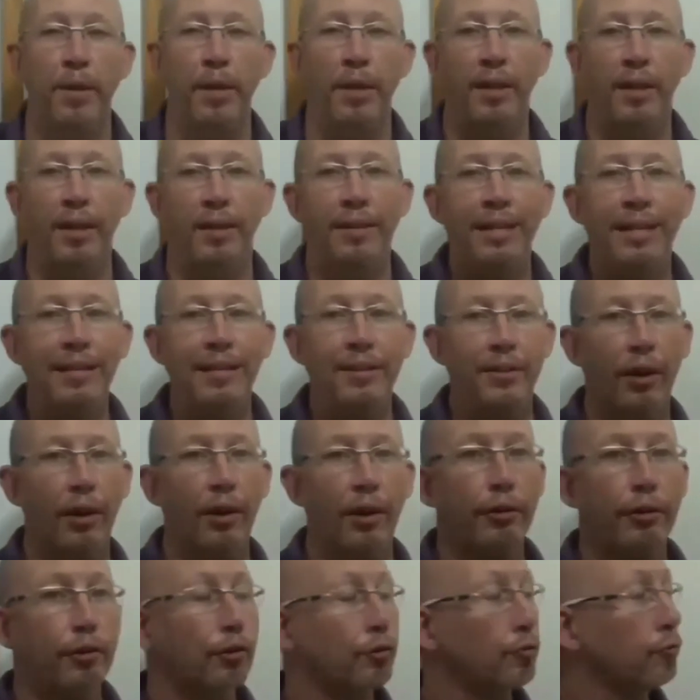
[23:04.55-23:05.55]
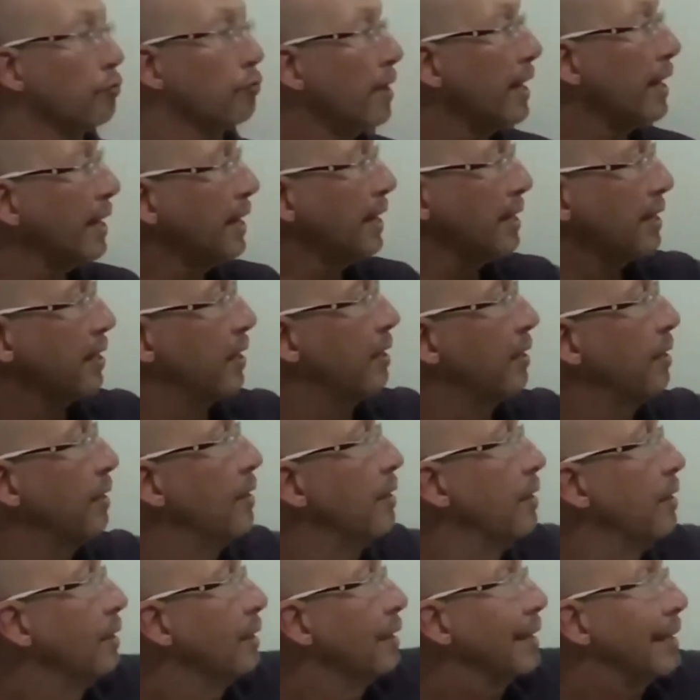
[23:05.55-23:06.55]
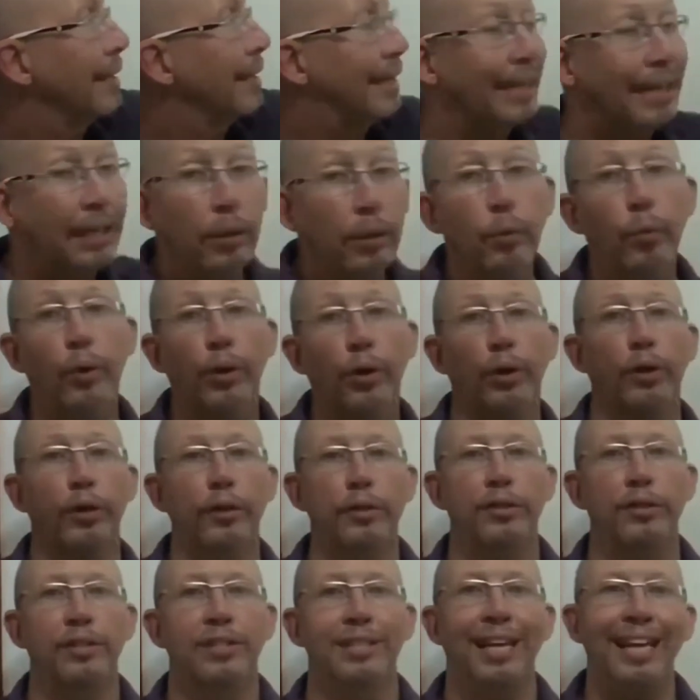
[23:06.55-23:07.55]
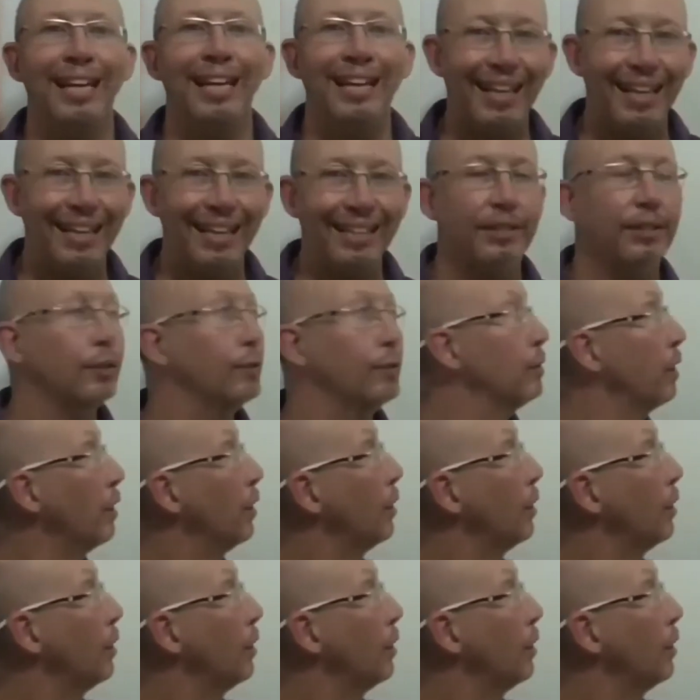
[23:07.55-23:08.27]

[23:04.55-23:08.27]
These are great keywords that lets you know,